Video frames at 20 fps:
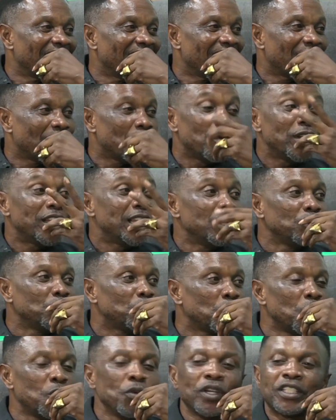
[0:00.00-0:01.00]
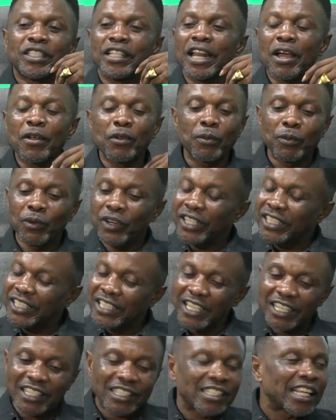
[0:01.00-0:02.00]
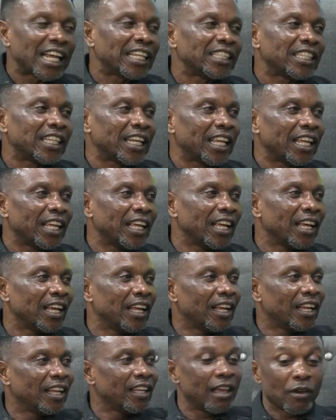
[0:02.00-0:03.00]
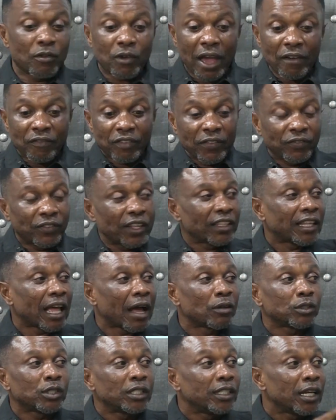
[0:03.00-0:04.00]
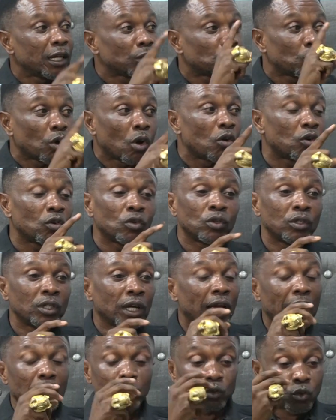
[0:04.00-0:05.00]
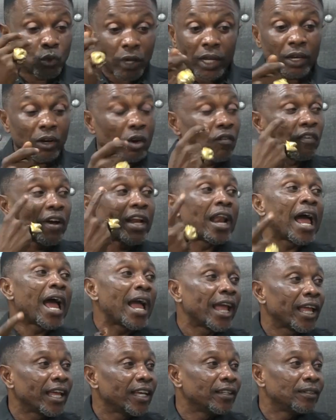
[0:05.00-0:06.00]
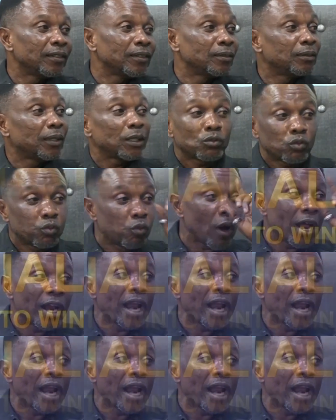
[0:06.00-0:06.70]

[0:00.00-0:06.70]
Within 2 weeks, in a new money, yes, Santini. If you have 50,000 year ton, a twinkle of an eye, just 1